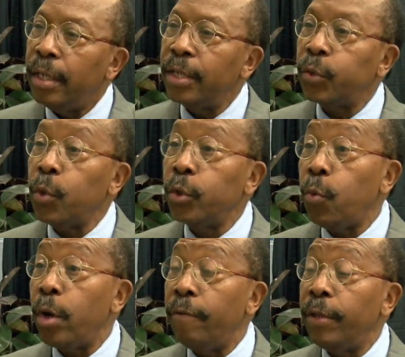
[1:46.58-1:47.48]
This was
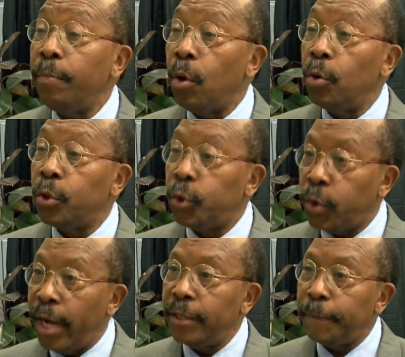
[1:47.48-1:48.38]
one of the most
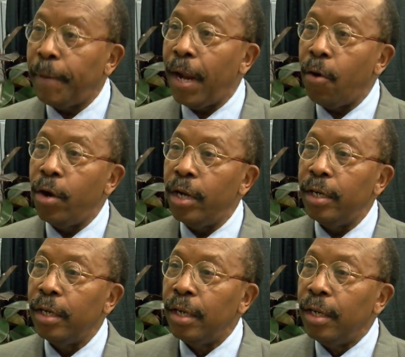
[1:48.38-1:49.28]
transparent
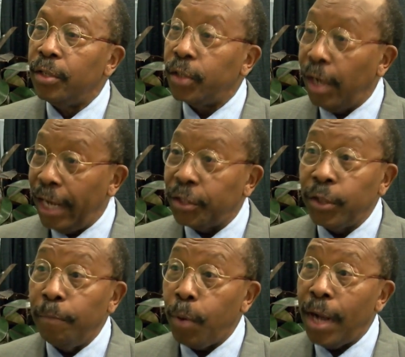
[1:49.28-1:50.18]

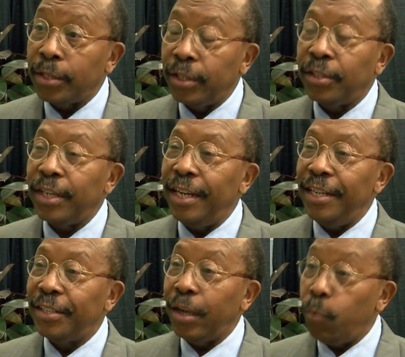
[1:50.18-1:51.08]
selection
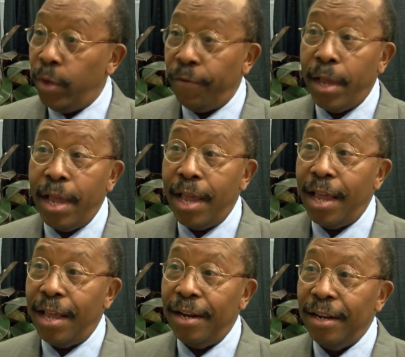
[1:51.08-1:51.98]
processes that we've
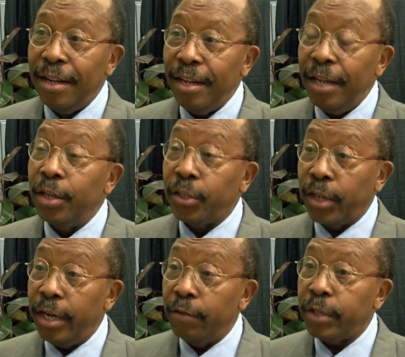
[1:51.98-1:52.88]
had in the
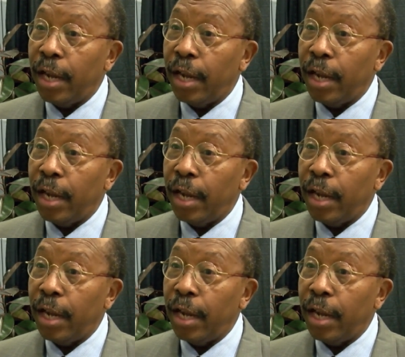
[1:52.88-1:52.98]
city of